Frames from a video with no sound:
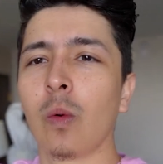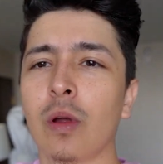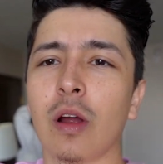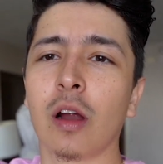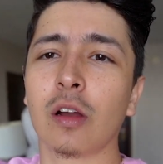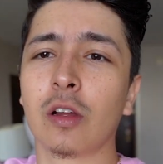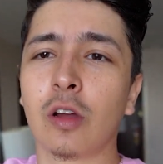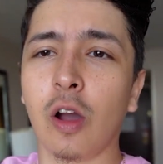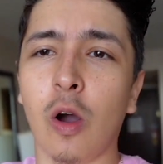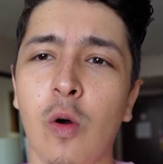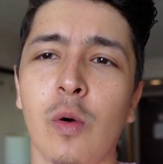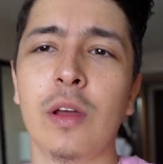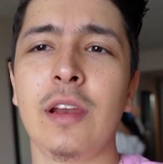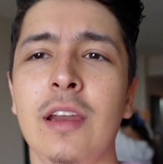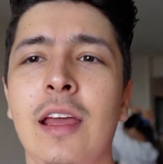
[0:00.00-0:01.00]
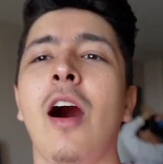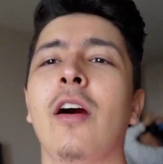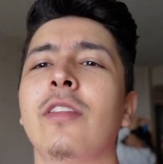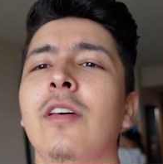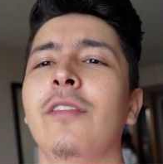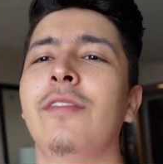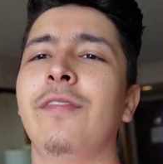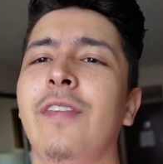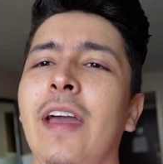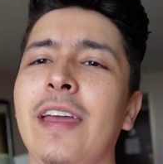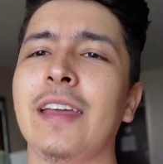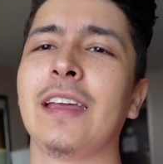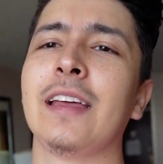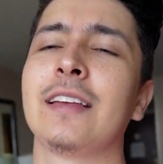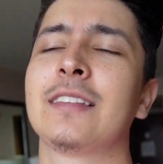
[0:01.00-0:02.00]
We are going on the
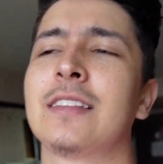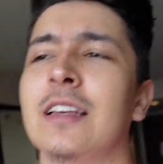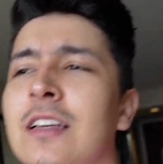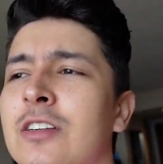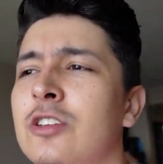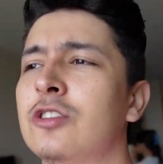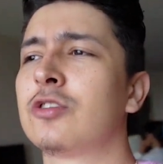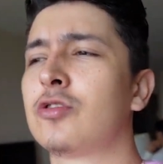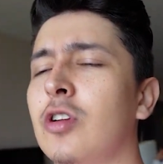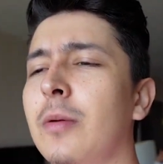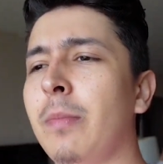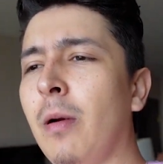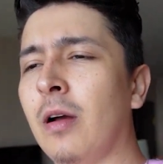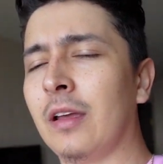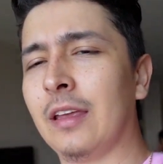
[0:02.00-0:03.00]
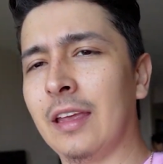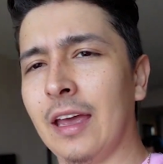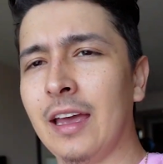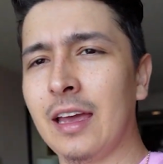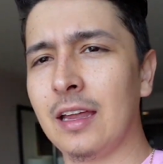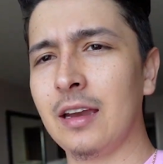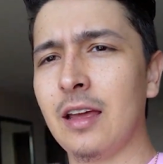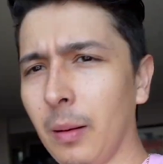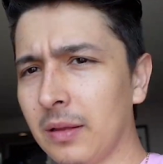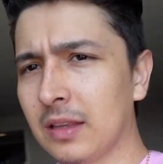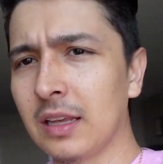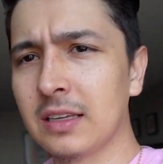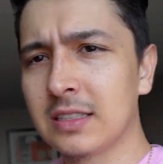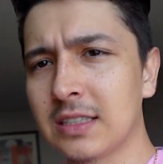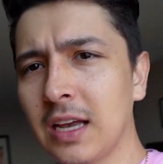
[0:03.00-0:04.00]
Vegas Strip again,
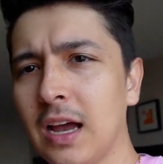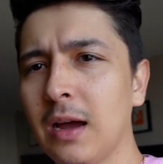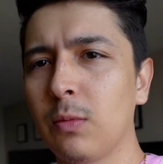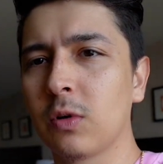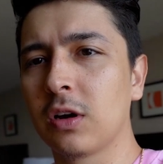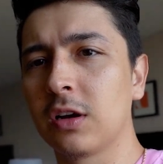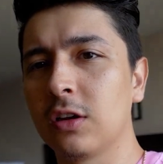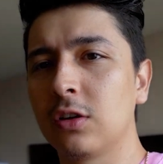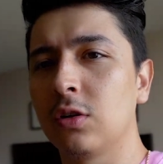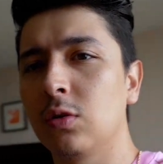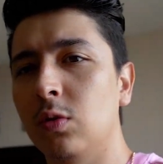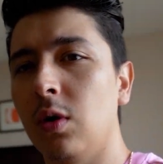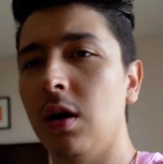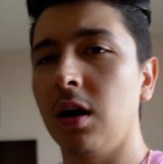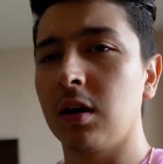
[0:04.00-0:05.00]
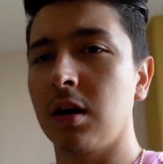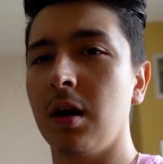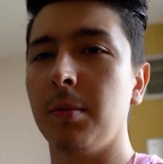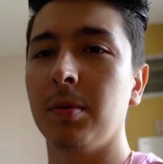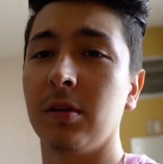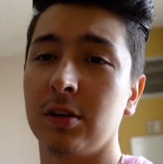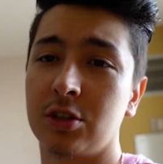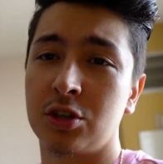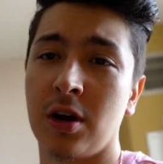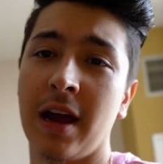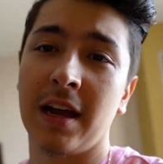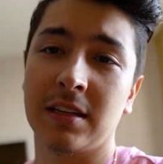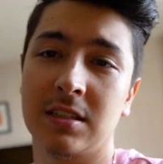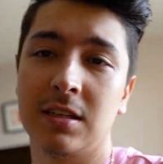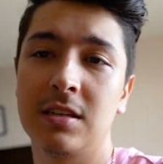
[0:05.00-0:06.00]
but this time we're gonna do a couple
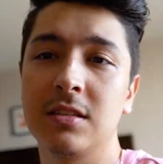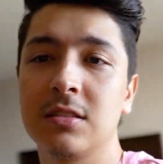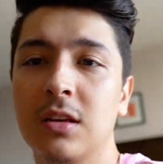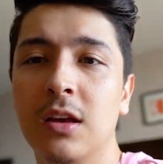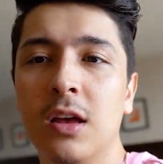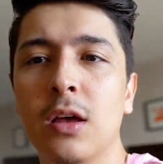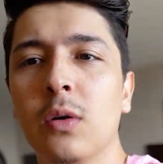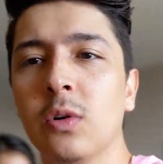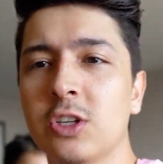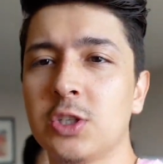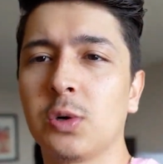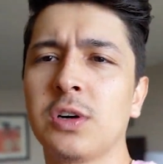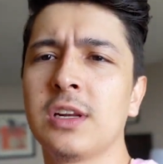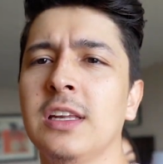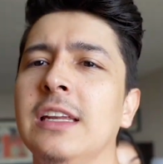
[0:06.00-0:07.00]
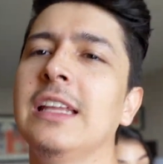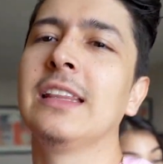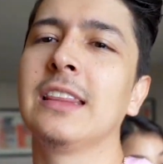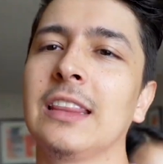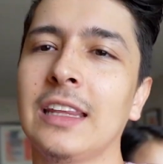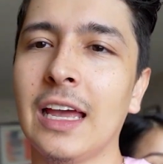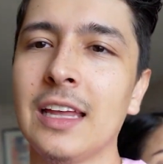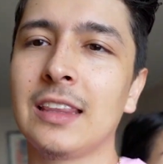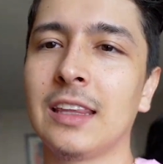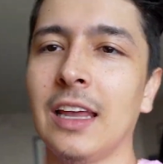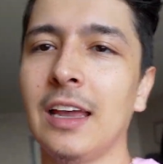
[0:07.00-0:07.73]
attractions with Jordan and Tete.